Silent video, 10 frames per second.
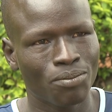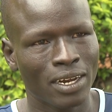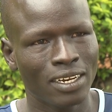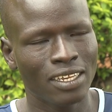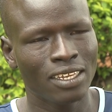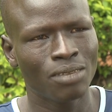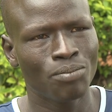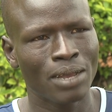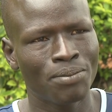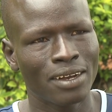But this is
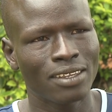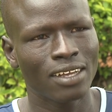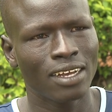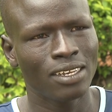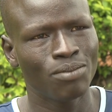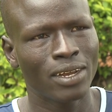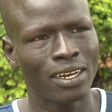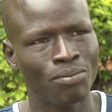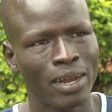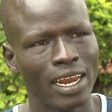my first
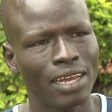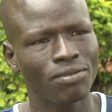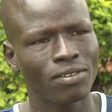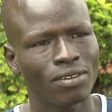achievement in my life.